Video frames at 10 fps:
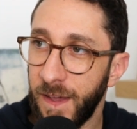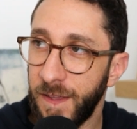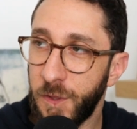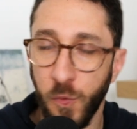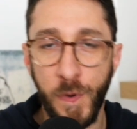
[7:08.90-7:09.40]

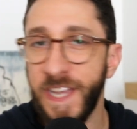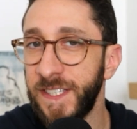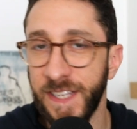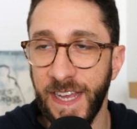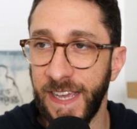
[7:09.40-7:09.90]
The
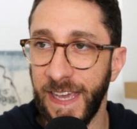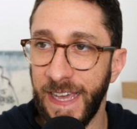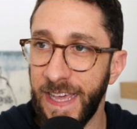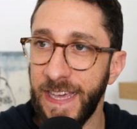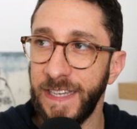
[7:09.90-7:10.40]
reasoning
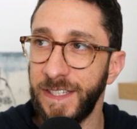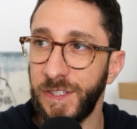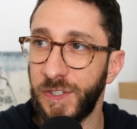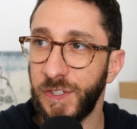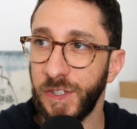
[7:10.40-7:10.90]

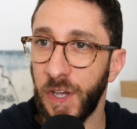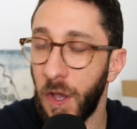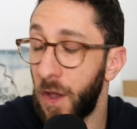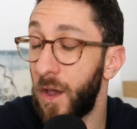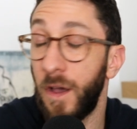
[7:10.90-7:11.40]
is
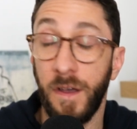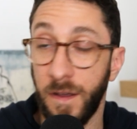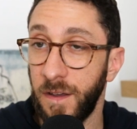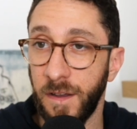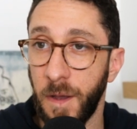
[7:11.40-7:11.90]

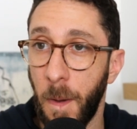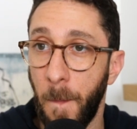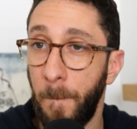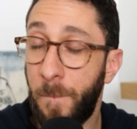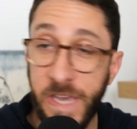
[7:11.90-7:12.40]

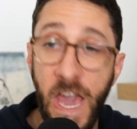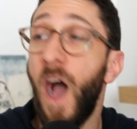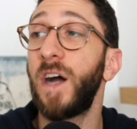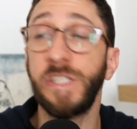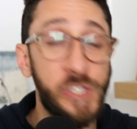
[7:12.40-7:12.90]

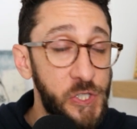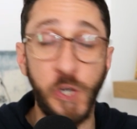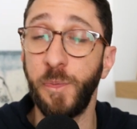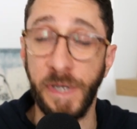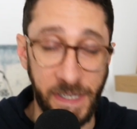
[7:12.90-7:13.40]
beyond
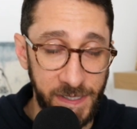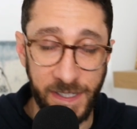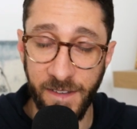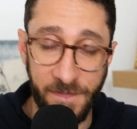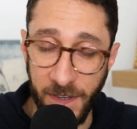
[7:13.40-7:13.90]
stupid,
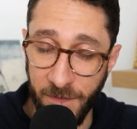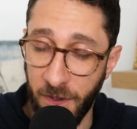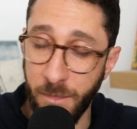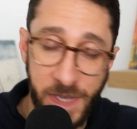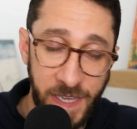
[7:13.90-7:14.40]
if
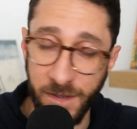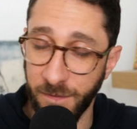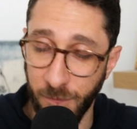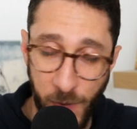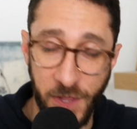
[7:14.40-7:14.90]
I'm being
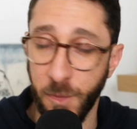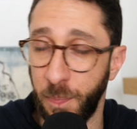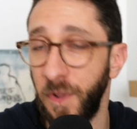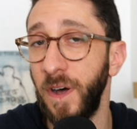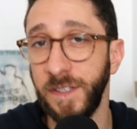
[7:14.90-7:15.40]
rather
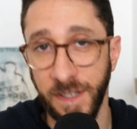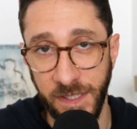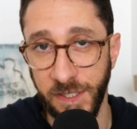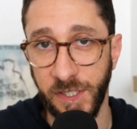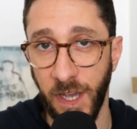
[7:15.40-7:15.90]
blunt on
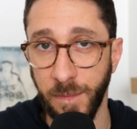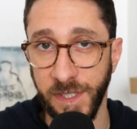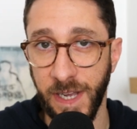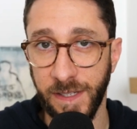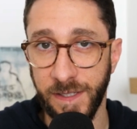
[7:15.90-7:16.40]
this
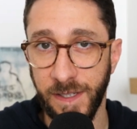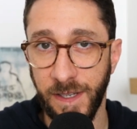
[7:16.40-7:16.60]
subject.